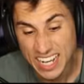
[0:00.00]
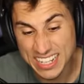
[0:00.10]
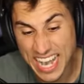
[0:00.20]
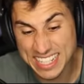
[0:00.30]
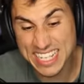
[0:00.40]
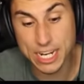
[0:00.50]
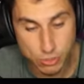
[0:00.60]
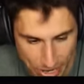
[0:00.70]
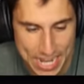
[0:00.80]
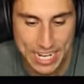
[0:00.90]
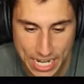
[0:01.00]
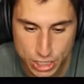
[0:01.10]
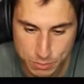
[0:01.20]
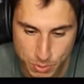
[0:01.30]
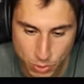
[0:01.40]
Okay, it's getting red, and I
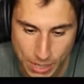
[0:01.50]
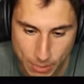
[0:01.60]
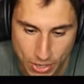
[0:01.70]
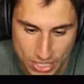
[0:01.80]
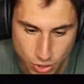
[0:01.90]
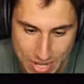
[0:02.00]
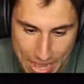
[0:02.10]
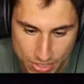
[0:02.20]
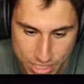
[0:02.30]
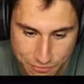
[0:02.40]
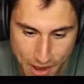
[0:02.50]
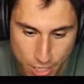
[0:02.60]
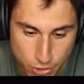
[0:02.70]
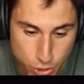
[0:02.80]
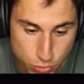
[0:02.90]
just blew it up. Okay, so now let's
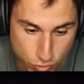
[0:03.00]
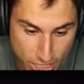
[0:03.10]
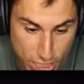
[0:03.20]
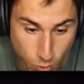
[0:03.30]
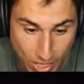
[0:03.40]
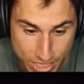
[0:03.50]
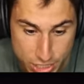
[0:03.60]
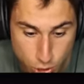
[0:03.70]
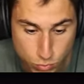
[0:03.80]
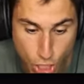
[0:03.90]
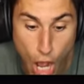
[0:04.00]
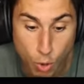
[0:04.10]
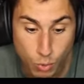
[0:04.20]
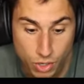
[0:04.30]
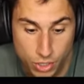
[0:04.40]
fire Newt really quickly. Newt,
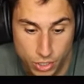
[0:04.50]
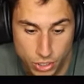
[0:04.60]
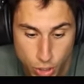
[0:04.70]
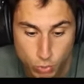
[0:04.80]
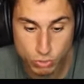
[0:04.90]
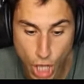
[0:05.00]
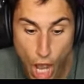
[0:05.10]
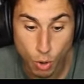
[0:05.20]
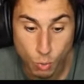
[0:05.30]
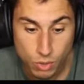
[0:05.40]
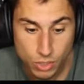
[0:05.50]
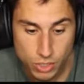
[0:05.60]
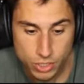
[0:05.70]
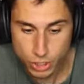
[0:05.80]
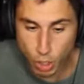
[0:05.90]
go. Newt, go.
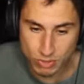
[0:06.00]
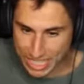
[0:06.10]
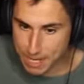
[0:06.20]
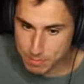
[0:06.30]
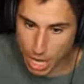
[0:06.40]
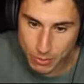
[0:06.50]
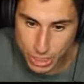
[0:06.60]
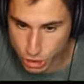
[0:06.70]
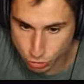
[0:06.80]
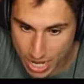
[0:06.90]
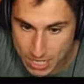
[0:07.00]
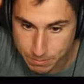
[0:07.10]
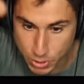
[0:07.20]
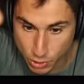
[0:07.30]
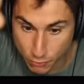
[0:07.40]
Newt, keep going straight.
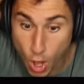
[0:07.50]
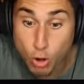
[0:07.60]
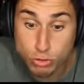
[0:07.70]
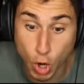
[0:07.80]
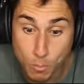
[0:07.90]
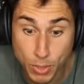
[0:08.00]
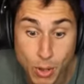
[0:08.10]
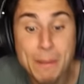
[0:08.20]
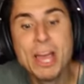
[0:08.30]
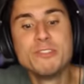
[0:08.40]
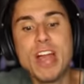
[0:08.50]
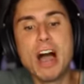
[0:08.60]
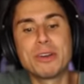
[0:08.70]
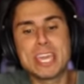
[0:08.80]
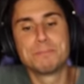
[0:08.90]
Beautiful. Oh, don't blow up.
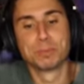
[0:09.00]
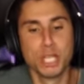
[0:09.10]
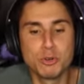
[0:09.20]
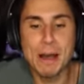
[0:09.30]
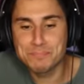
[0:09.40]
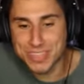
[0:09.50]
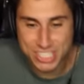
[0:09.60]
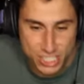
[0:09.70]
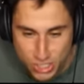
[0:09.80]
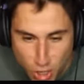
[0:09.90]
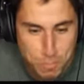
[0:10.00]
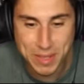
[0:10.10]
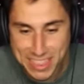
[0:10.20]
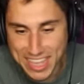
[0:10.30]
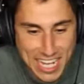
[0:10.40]
No, he blew up the
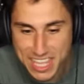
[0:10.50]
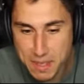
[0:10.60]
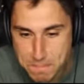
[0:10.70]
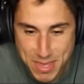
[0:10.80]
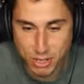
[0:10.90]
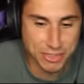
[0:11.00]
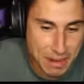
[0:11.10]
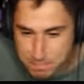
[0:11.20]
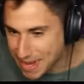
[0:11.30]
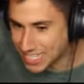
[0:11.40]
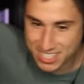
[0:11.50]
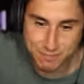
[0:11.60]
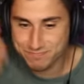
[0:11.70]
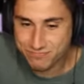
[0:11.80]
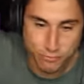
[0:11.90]
stupid thing in the middle that makes
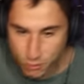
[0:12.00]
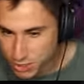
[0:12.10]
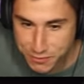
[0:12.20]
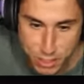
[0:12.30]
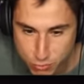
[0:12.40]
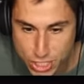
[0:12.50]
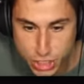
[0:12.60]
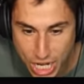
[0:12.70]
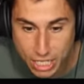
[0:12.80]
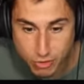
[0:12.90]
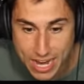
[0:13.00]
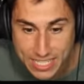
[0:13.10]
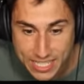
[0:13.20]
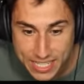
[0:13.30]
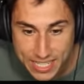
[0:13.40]
the force field regenerate.